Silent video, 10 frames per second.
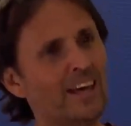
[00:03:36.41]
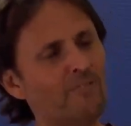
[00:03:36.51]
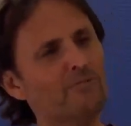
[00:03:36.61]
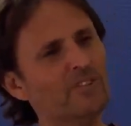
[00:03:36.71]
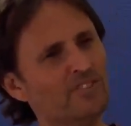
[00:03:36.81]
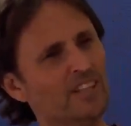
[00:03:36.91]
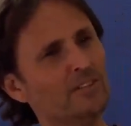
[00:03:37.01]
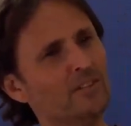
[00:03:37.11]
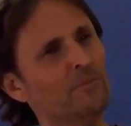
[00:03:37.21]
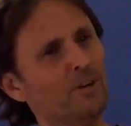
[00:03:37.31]
every
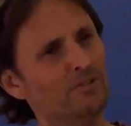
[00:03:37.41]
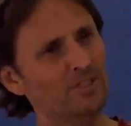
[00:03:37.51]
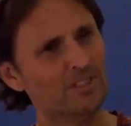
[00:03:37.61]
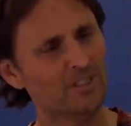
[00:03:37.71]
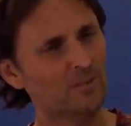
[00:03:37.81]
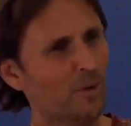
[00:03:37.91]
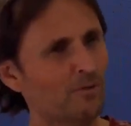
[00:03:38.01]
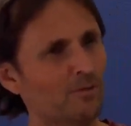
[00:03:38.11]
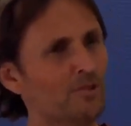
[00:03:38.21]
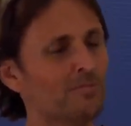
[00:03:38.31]
single emotion,
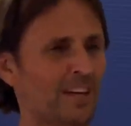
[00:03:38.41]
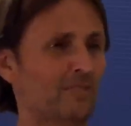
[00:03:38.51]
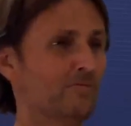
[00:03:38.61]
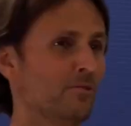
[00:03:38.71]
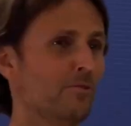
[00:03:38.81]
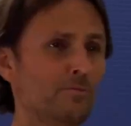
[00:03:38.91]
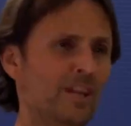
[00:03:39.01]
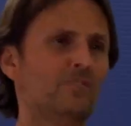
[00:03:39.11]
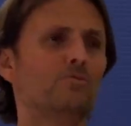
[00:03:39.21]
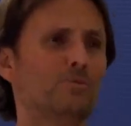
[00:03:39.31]
whether it's painful or
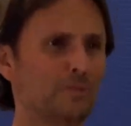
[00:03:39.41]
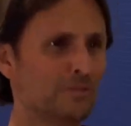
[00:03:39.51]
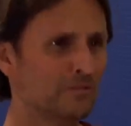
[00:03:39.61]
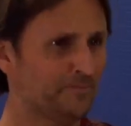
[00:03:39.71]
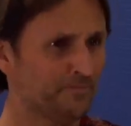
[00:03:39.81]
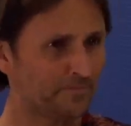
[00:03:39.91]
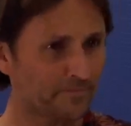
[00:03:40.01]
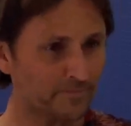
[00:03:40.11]
pleasurable.